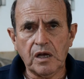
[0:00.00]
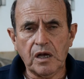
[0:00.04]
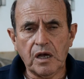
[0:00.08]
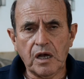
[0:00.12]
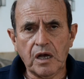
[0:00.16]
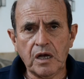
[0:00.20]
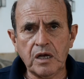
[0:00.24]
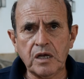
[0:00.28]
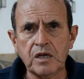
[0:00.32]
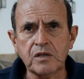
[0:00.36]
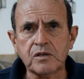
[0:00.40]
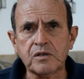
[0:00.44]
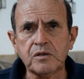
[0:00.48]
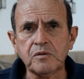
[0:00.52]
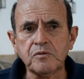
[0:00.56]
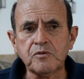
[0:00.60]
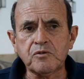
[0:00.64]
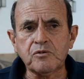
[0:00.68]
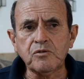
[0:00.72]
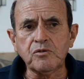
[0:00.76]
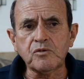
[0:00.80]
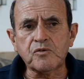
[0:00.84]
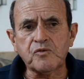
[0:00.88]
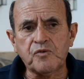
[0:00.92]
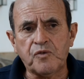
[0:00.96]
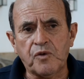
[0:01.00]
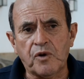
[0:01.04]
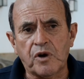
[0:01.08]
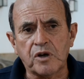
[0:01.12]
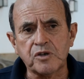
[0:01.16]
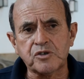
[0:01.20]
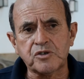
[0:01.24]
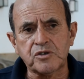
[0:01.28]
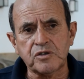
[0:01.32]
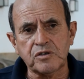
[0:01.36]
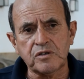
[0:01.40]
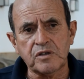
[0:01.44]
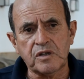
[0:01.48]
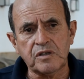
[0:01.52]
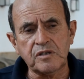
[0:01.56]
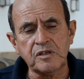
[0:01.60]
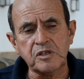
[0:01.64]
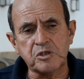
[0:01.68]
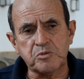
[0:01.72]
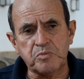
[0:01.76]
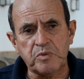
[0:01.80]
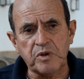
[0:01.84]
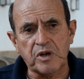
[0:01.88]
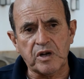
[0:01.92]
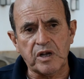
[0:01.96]
I had the good fortune and
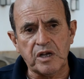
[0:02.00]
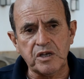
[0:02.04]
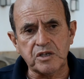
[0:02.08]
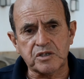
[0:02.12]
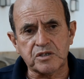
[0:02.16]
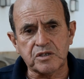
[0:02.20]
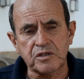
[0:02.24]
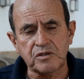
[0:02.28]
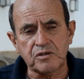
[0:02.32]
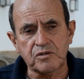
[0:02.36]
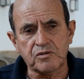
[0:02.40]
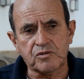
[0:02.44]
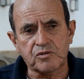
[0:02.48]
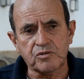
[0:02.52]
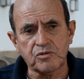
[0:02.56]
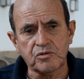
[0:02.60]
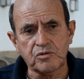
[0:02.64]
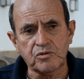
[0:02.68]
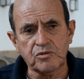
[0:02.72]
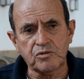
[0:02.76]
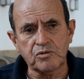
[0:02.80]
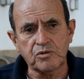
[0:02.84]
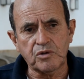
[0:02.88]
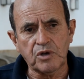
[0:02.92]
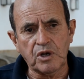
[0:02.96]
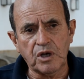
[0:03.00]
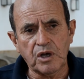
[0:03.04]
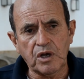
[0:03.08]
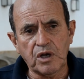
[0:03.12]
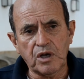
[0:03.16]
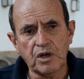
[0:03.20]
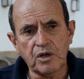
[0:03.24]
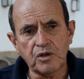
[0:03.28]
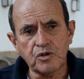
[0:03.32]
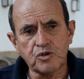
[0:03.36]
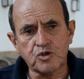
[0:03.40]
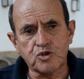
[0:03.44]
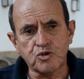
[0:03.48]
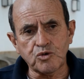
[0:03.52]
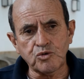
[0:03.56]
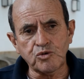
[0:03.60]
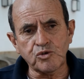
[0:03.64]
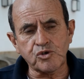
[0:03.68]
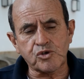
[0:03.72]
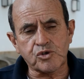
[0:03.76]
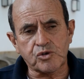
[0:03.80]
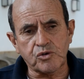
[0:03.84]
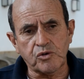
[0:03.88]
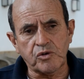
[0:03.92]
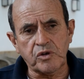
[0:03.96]
inspiration to
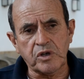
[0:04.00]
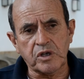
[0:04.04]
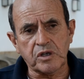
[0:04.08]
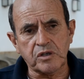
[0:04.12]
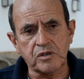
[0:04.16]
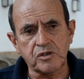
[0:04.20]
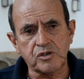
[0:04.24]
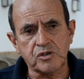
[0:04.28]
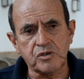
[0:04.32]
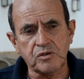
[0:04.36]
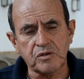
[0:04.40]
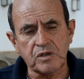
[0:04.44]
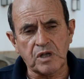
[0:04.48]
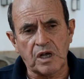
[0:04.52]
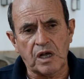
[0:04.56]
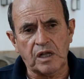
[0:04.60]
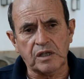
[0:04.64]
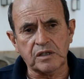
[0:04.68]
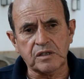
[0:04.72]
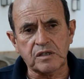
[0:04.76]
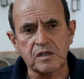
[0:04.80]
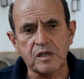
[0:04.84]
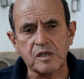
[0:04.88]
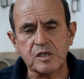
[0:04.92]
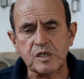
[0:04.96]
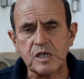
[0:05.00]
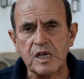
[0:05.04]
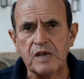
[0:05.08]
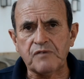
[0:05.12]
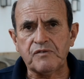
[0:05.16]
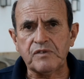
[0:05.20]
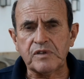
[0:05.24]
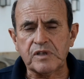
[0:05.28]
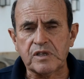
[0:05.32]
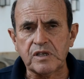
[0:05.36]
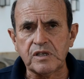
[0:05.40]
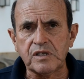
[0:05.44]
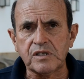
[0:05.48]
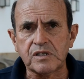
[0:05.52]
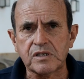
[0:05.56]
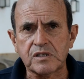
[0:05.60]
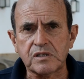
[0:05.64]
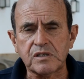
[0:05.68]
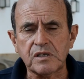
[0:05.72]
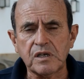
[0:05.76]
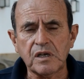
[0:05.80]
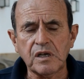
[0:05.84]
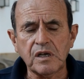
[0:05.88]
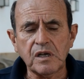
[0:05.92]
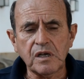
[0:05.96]
choose Touriga Nacional in the
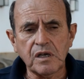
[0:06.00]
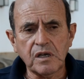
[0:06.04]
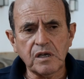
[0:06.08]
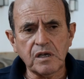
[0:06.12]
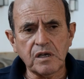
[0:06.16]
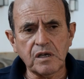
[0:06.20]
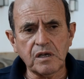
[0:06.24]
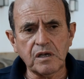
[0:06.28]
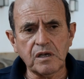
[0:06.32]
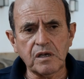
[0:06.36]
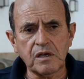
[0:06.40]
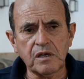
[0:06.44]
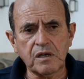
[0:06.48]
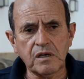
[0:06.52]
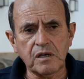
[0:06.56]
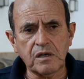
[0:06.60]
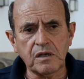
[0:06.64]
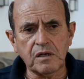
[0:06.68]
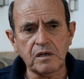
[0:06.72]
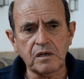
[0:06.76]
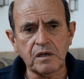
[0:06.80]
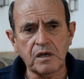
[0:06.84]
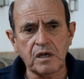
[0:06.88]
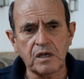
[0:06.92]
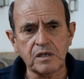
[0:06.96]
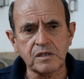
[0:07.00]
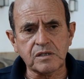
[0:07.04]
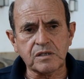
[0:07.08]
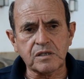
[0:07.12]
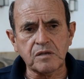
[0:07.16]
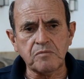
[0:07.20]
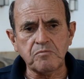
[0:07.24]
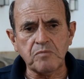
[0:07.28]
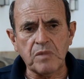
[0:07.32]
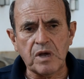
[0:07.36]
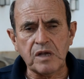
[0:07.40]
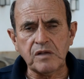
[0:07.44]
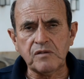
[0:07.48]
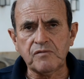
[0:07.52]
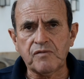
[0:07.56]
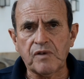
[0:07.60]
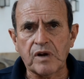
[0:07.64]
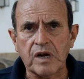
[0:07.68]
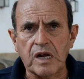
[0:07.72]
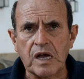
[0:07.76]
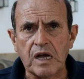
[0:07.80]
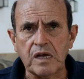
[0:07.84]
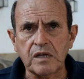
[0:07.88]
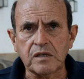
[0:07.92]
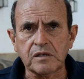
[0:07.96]
'70s as the main
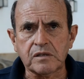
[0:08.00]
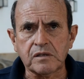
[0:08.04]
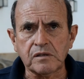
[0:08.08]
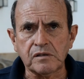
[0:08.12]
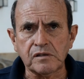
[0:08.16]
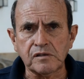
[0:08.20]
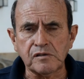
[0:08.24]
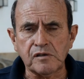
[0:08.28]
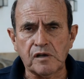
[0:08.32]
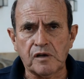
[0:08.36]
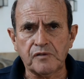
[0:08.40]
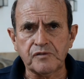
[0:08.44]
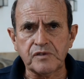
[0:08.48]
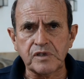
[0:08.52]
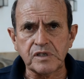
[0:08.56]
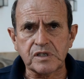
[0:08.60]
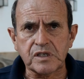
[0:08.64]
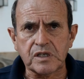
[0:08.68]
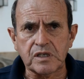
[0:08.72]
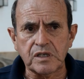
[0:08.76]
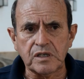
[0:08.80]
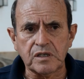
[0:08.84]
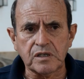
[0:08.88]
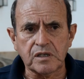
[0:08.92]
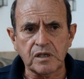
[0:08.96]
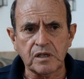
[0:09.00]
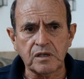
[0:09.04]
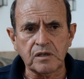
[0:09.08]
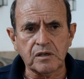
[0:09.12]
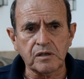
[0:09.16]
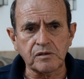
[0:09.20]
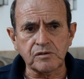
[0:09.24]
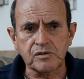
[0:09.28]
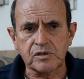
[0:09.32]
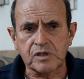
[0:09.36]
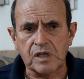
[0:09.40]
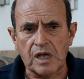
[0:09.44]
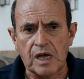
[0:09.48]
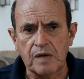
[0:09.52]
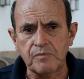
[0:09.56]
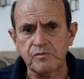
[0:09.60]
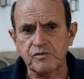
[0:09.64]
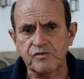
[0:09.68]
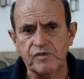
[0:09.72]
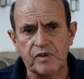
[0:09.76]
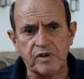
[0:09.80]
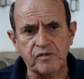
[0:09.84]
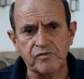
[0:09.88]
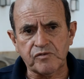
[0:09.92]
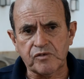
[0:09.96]
varietal of this Quinta. In those times,
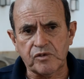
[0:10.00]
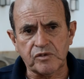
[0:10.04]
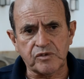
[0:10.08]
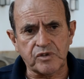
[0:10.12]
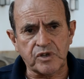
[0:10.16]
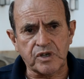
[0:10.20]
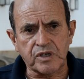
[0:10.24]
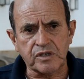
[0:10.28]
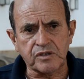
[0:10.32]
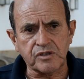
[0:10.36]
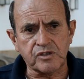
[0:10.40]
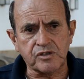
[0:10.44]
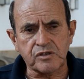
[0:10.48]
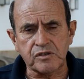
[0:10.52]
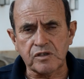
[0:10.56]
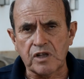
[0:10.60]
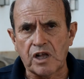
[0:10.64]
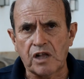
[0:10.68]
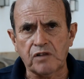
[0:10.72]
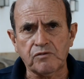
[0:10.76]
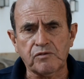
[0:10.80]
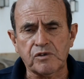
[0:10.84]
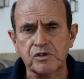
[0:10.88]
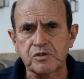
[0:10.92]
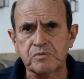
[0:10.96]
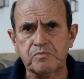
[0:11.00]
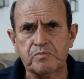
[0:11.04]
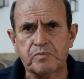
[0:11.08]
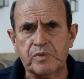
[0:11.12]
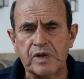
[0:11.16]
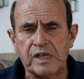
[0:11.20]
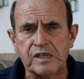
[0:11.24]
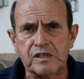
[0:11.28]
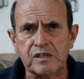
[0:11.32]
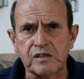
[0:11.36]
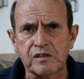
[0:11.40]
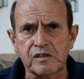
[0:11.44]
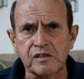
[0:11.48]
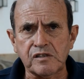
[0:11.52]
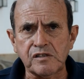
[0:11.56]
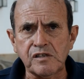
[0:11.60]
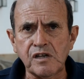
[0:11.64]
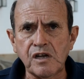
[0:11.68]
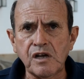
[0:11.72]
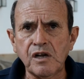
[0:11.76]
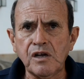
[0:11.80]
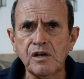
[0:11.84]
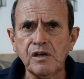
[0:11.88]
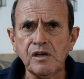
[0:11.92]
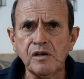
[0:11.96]
Touriga Nacional was practically
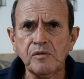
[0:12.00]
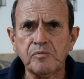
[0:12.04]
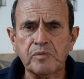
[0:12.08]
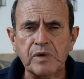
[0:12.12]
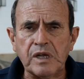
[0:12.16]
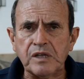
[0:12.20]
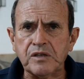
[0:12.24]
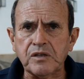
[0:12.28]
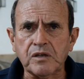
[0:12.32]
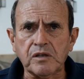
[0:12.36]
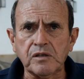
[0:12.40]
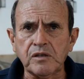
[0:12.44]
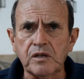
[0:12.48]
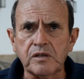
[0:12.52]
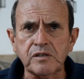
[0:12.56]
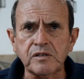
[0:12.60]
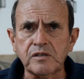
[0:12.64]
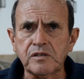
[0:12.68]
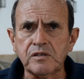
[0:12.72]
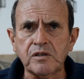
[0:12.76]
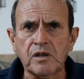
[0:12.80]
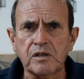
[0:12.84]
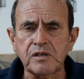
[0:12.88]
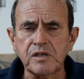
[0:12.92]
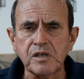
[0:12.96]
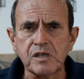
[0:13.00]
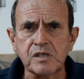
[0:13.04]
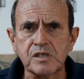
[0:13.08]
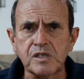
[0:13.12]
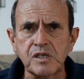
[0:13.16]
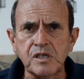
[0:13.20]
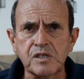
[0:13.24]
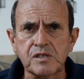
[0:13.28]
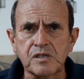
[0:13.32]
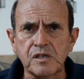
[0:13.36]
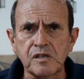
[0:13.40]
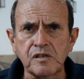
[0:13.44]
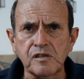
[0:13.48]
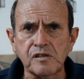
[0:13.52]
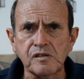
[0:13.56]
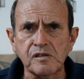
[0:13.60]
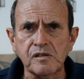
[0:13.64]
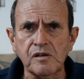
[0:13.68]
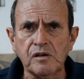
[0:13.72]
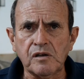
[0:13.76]
non-existent